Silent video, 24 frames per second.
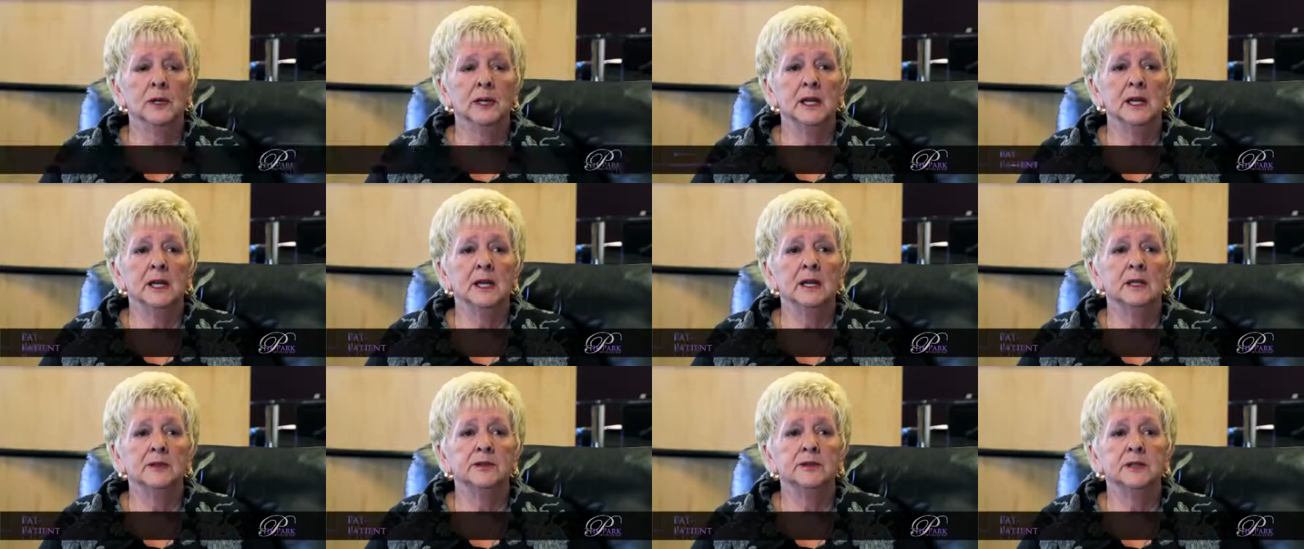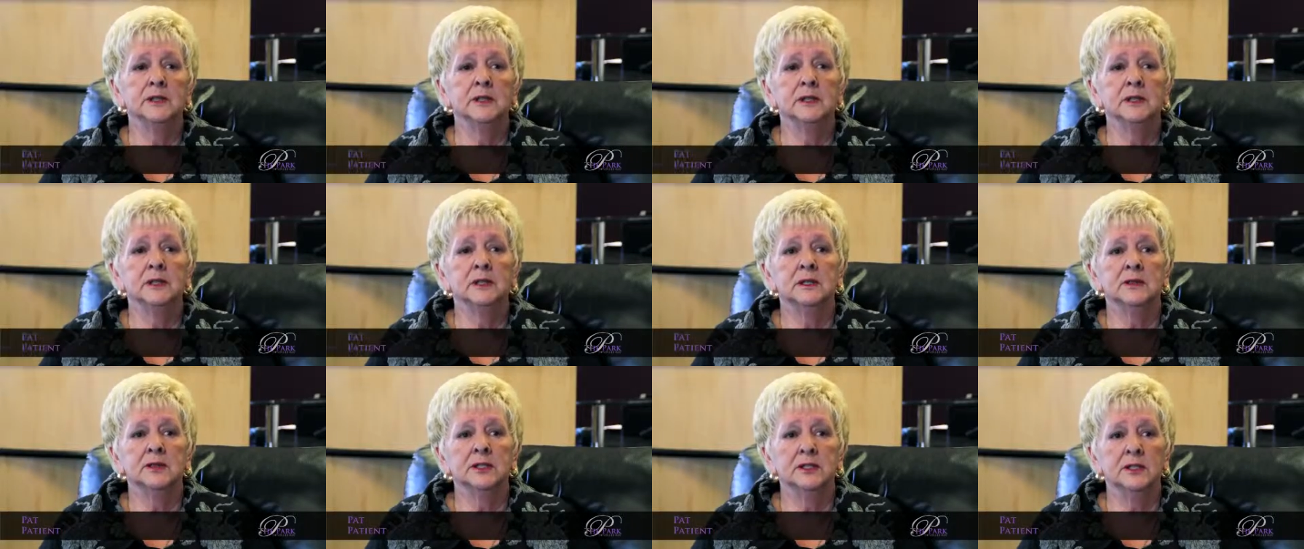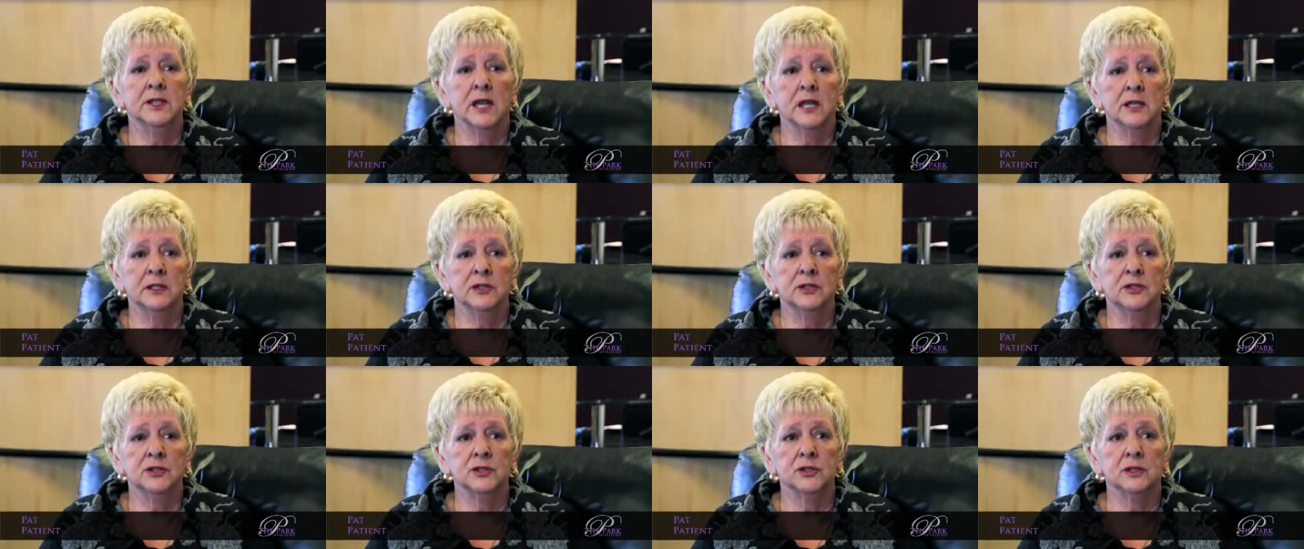When I had the, the
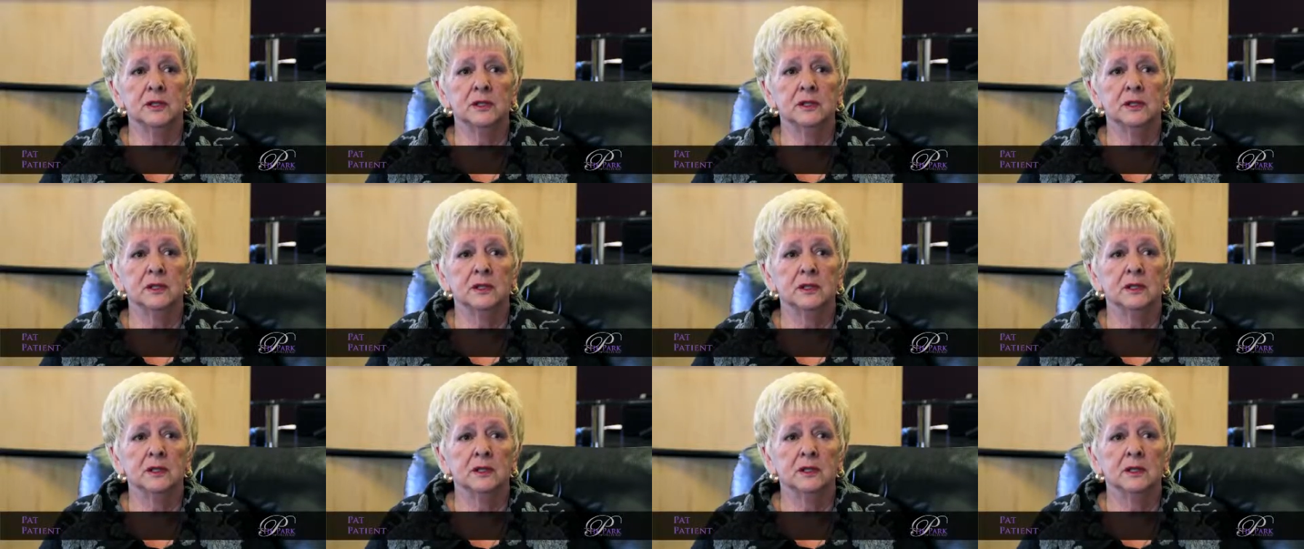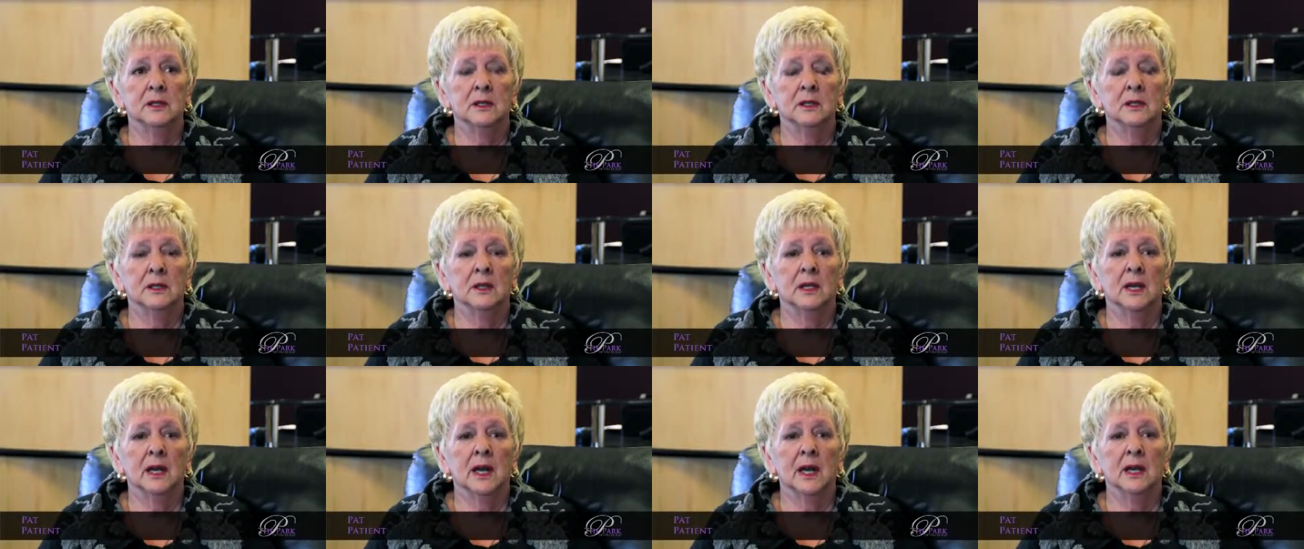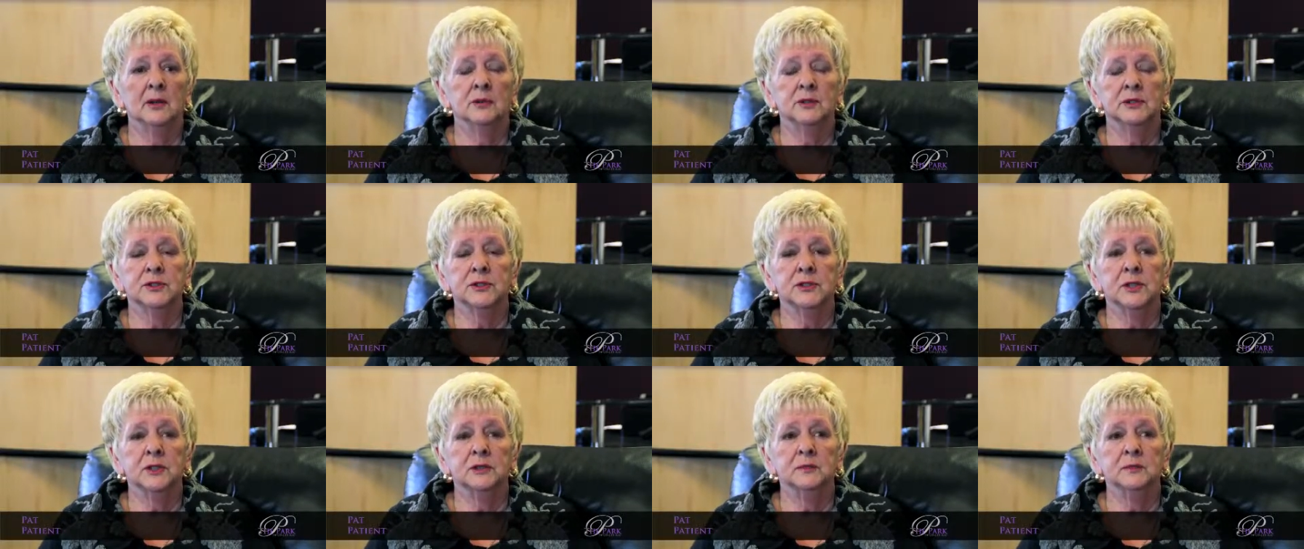denture I was
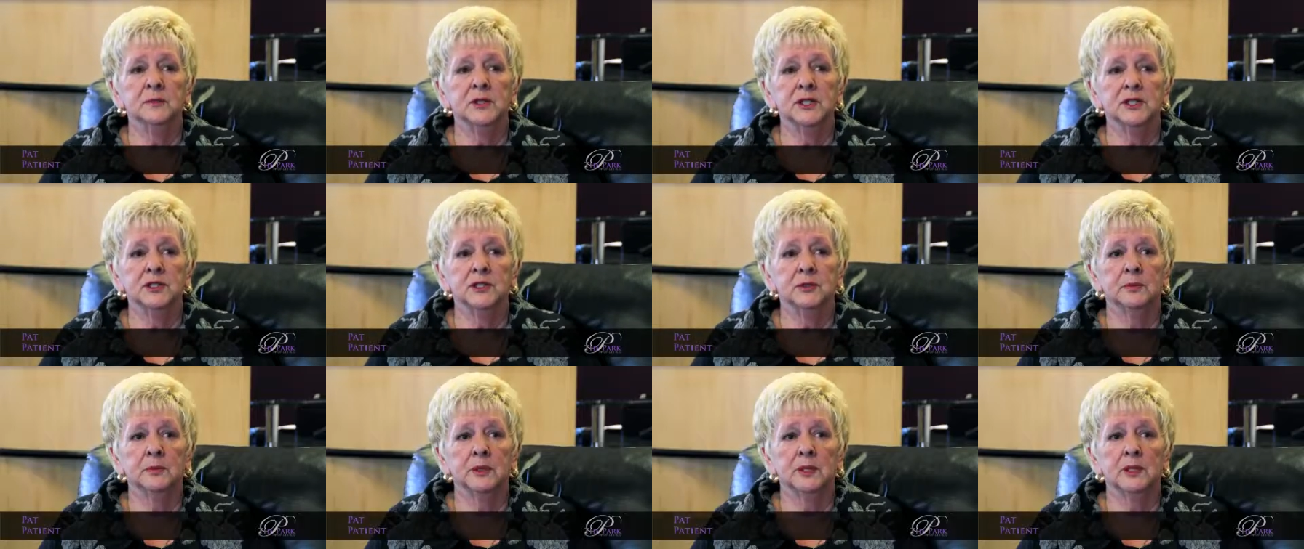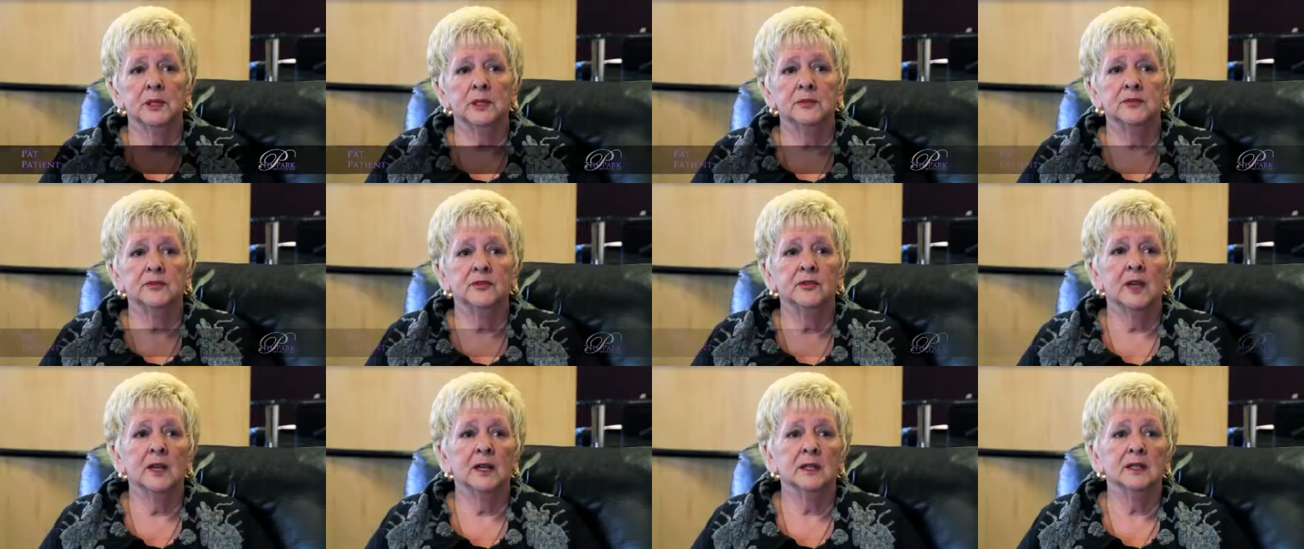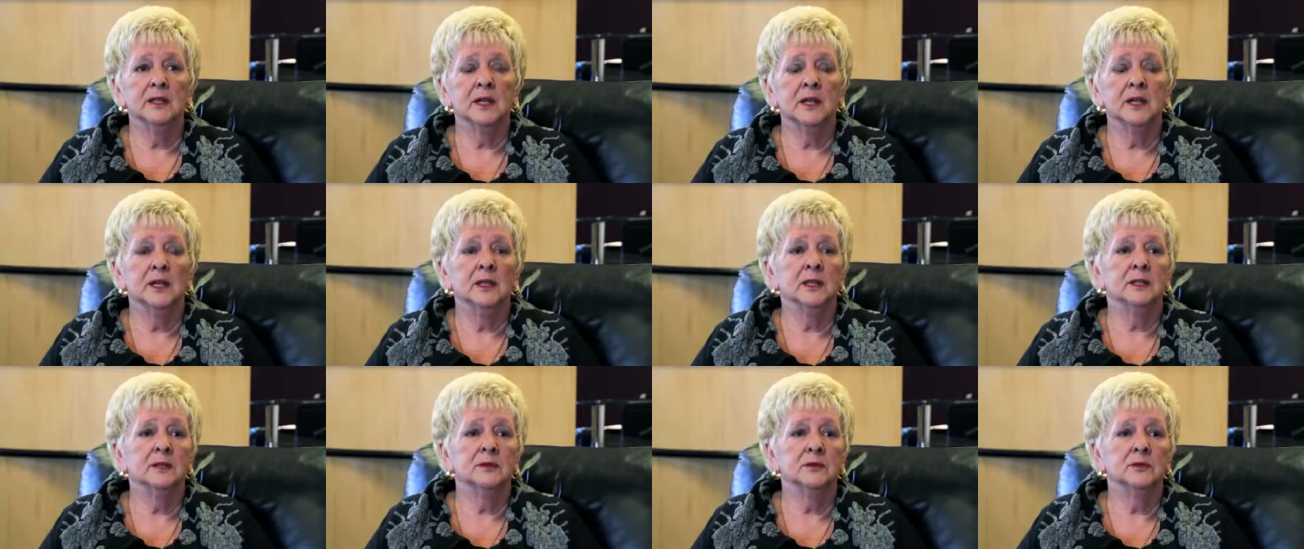so miserable, in fact,
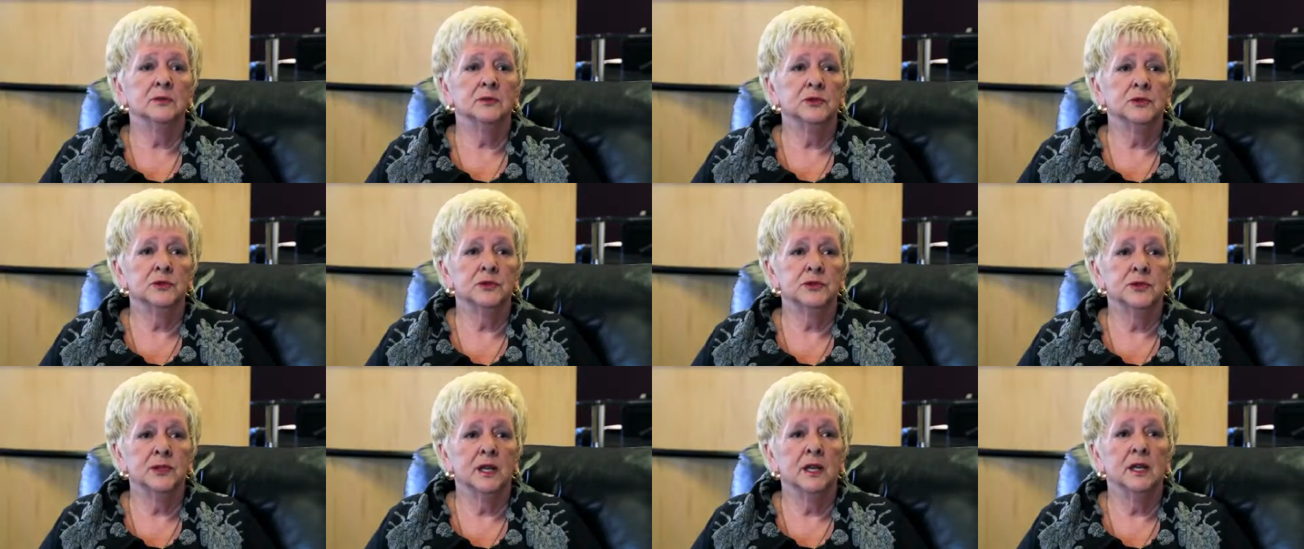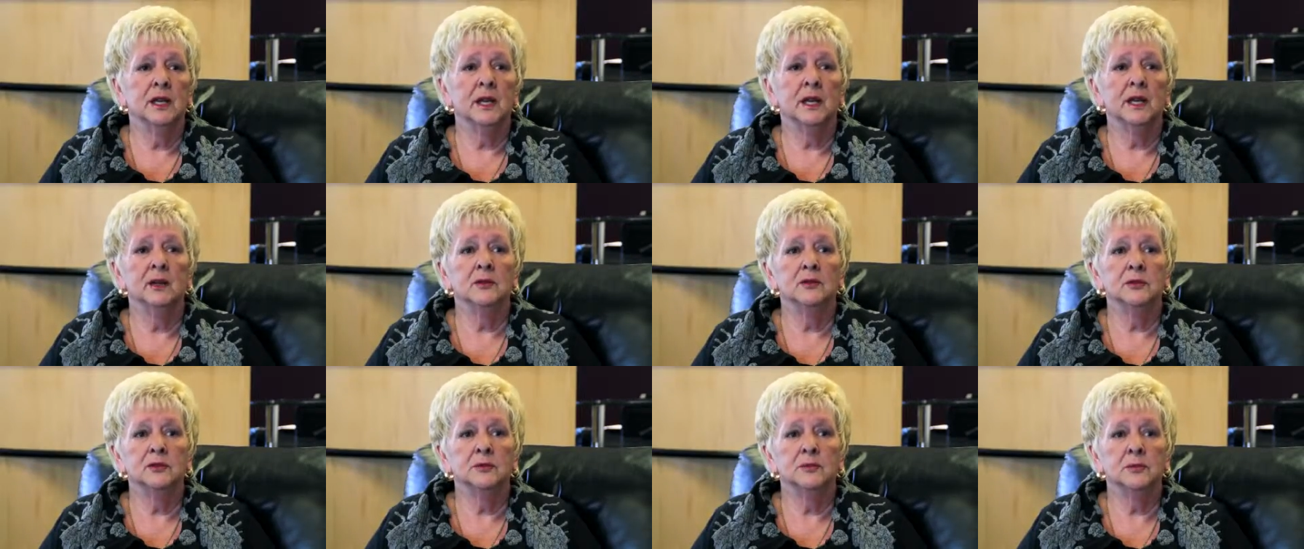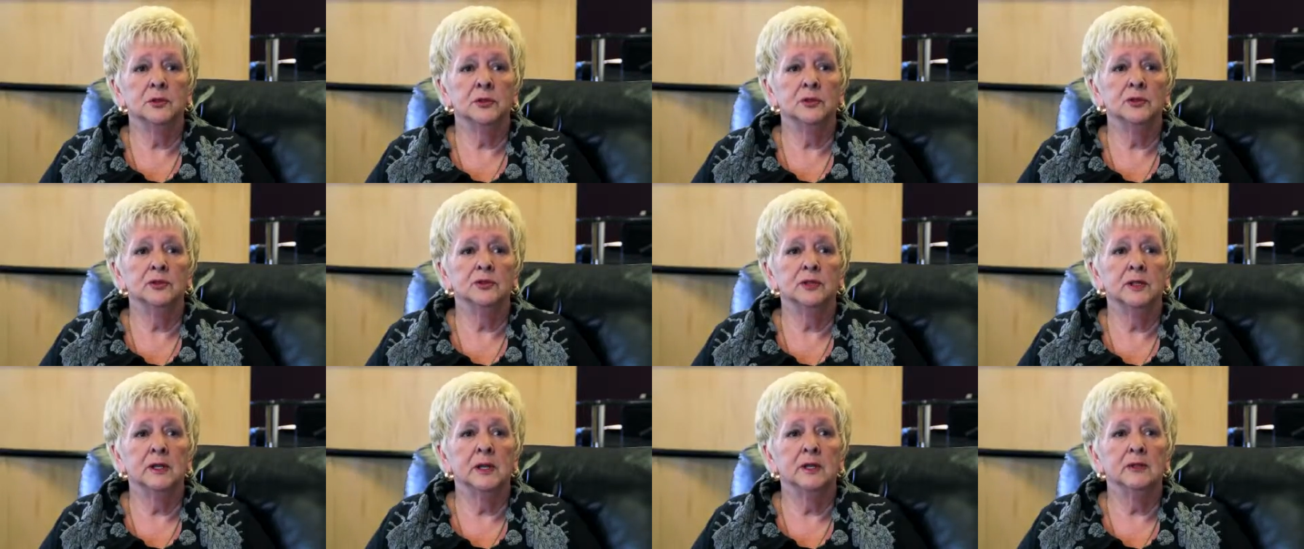I would say I was
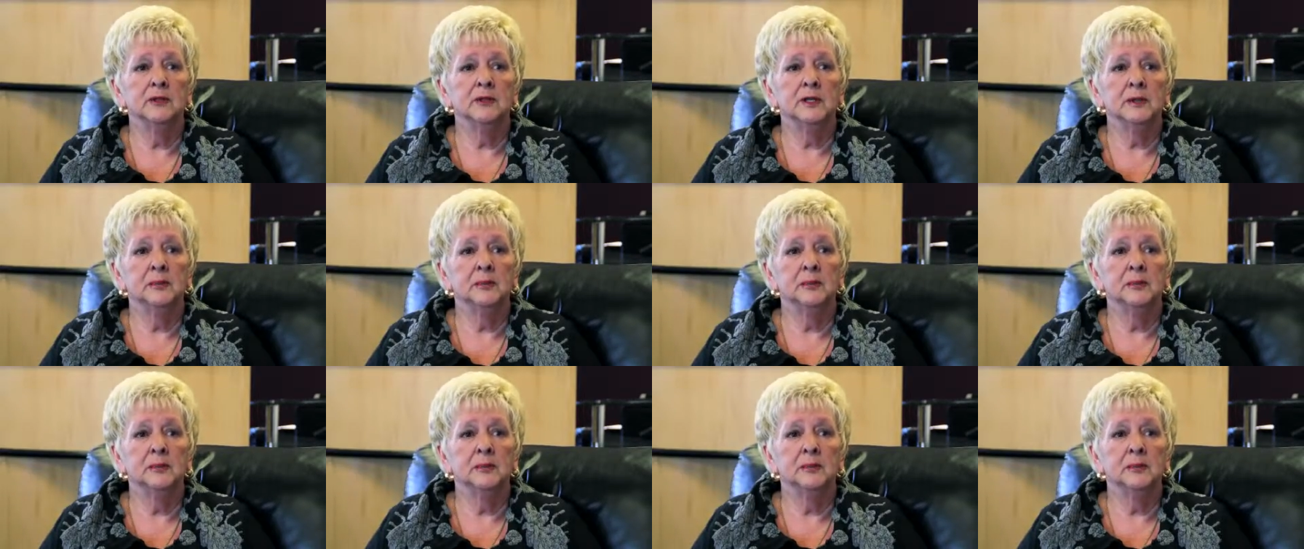bordering on